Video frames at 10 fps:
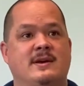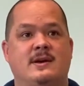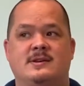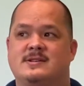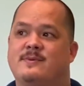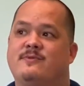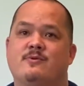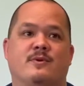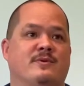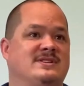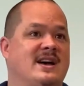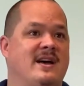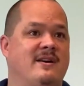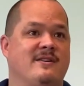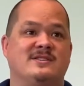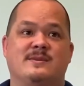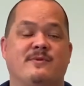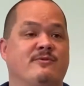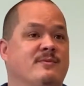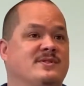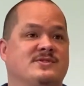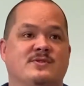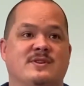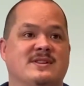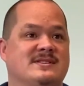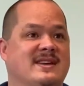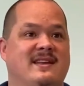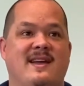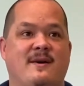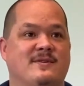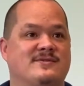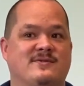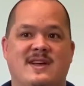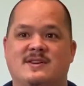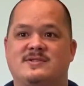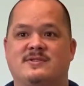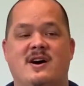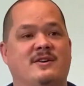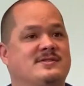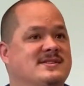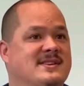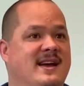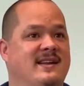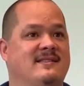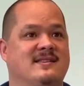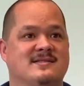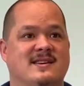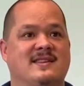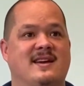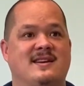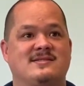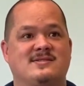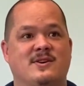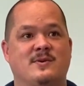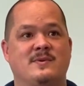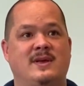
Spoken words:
some of whom are retired, some of whom are students, getting hours for National Honor Society, things like that. So